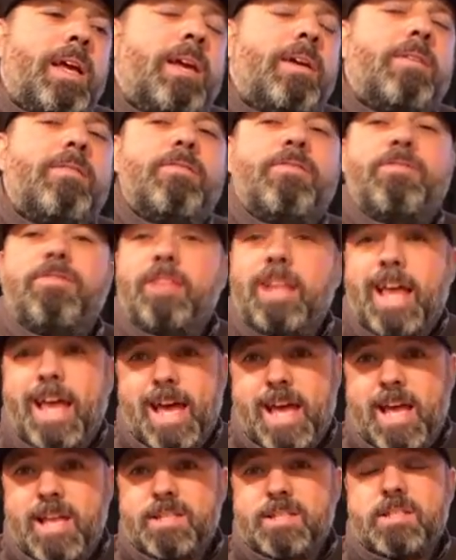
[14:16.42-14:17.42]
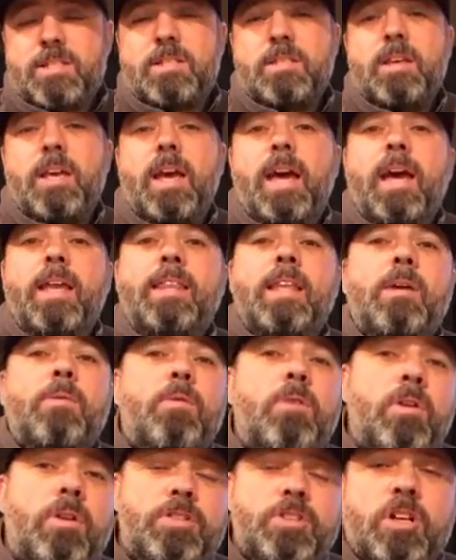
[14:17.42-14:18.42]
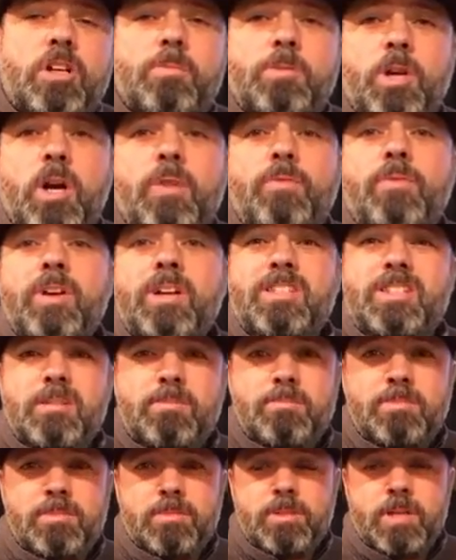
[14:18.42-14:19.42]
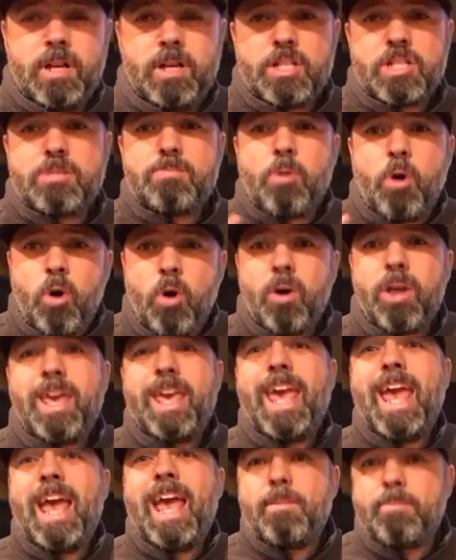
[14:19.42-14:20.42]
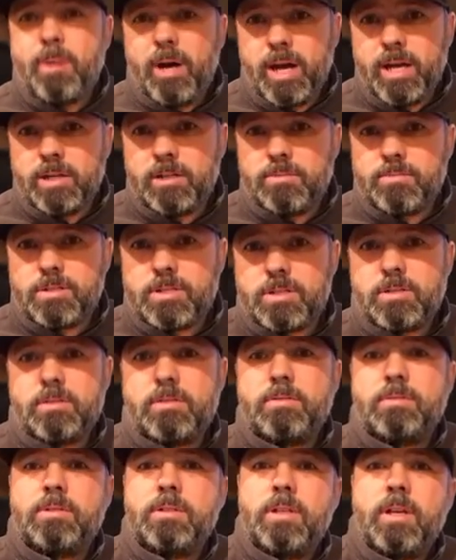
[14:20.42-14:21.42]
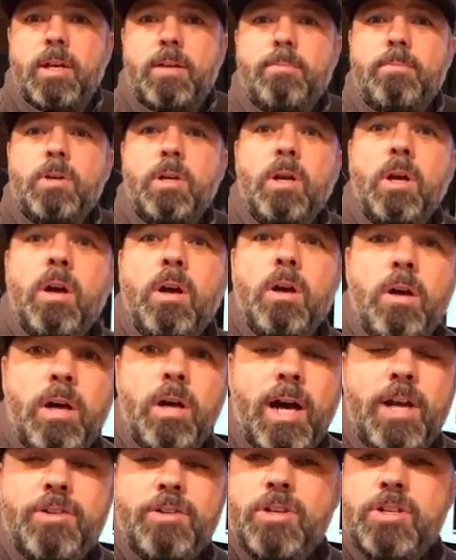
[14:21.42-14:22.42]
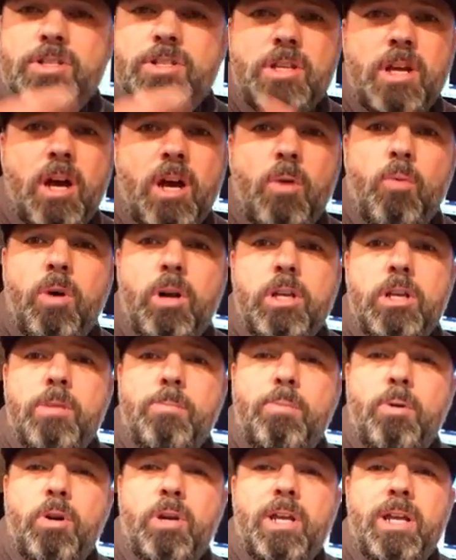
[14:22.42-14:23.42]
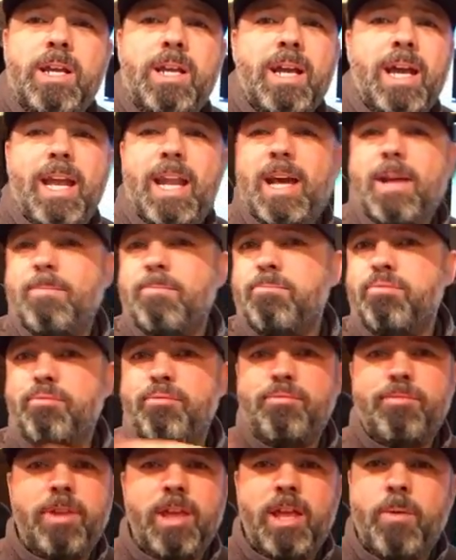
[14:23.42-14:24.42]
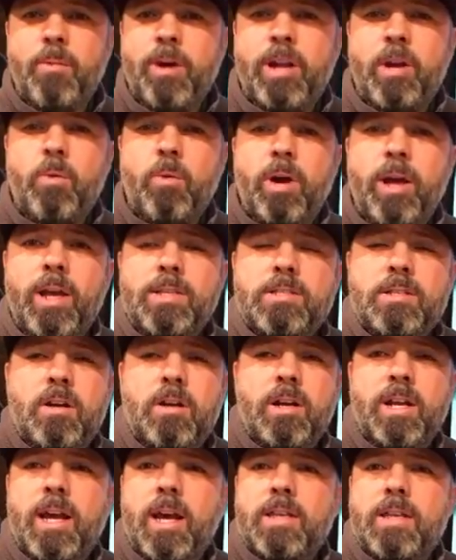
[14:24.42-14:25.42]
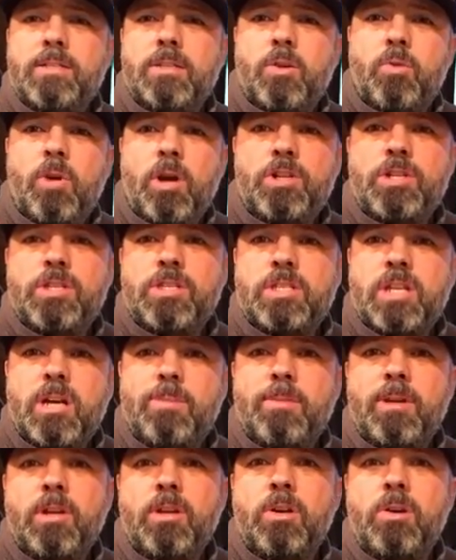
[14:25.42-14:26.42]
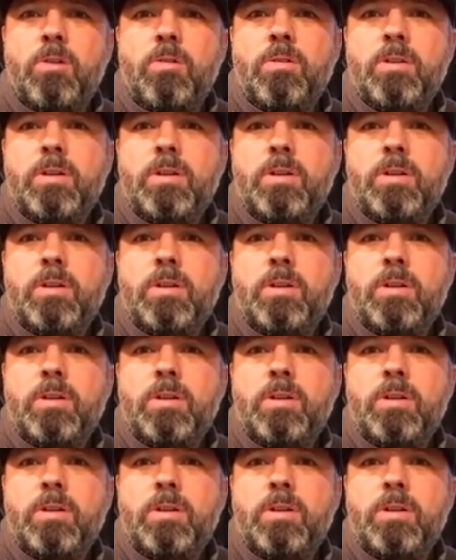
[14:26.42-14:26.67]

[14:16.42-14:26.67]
flasks, and then we're also going to be offering some small camp items, okay? I just saw, what are you putting? And it went away. Sorry guys, the questions come and go.